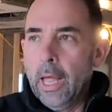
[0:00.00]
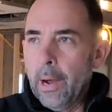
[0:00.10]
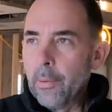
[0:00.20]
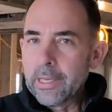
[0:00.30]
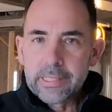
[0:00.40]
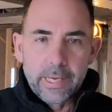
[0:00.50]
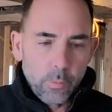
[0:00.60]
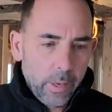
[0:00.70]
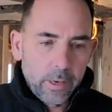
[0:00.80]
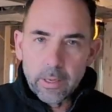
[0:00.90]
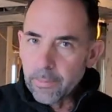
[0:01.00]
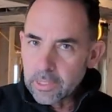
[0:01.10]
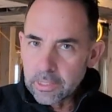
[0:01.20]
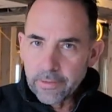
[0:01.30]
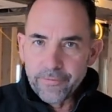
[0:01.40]
I want to say welcome.
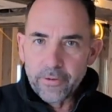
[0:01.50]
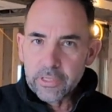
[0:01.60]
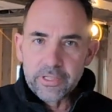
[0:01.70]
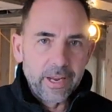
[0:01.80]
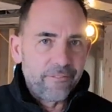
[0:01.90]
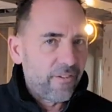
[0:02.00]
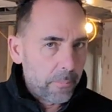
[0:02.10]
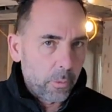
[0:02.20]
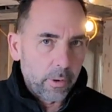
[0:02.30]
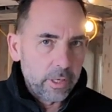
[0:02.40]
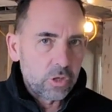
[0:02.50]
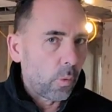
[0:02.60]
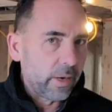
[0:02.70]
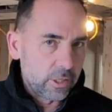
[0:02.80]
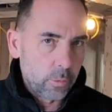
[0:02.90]
This is the first day of February
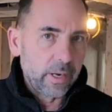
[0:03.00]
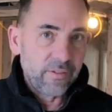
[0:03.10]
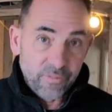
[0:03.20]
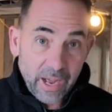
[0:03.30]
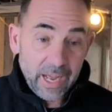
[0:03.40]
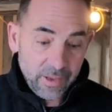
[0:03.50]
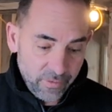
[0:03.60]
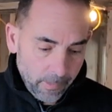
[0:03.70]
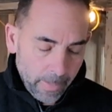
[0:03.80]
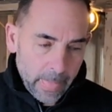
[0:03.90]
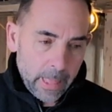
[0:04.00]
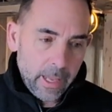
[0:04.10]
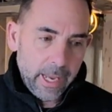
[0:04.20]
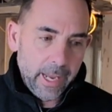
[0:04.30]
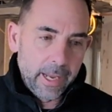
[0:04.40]
2025,
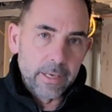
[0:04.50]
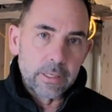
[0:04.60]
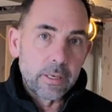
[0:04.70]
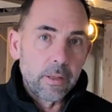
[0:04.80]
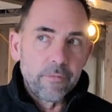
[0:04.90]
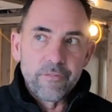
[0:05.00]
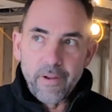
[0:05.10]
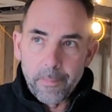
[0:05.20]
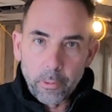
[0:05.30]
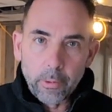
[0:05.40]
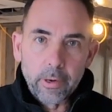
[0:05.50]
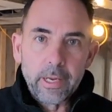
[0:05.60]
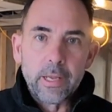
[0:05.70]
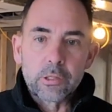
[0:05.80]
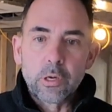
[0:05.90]
and
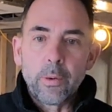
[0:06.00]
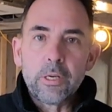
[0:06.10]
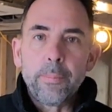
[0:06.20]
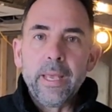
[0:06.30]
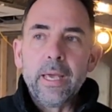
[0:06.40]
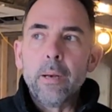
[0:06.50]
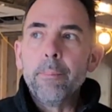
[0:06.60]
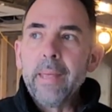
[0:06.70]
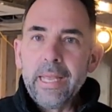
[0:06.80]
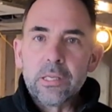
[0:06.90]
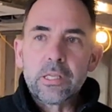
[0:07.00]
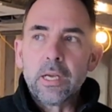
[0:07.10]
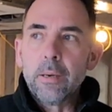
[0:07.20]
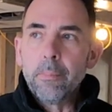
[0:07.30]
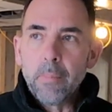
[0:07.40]
February is going to be an
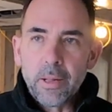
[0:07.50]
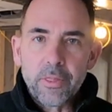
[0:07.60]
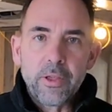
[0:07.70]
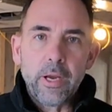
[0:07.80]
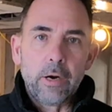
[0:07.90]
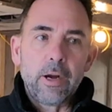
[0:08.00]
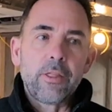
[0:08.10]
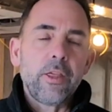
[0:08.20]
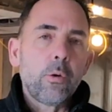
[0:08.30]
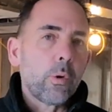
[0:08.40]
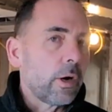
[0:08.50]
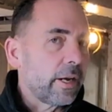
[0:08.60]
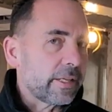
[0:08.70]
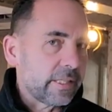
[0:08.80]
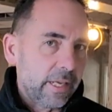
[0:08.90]
amazing month here. I think we're
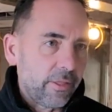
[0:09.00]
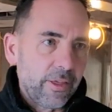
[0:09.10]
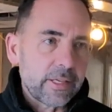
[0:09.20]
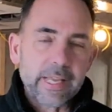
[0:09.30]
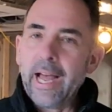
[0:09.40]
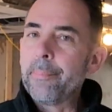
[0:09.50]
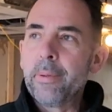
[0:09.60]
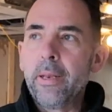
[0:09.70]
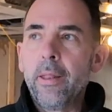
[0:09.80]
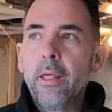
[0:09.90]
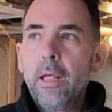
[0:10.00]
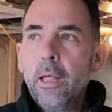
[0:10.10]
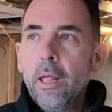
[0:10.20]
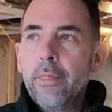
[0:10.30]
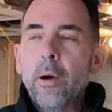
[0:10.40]
going to see things happen
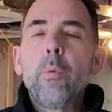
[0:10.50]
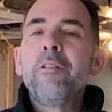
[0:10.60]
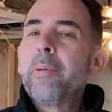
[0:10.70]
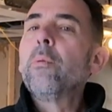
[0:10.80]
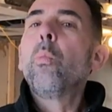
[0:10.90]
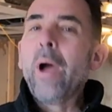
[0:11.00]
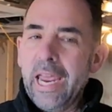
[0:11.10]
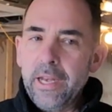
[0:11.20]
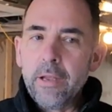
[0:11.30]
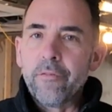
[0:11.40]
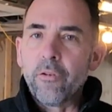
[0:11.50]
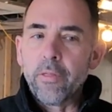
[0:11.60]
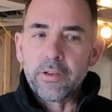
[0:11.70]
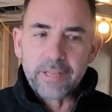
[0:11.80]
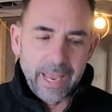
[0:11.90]
that we've been waiting for
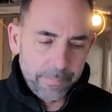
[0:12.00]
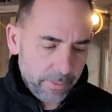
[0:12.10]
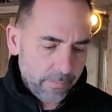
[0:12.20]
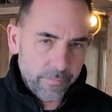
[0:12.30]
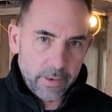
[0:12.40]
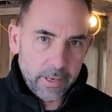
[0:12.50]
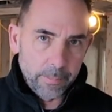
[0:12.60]
the type of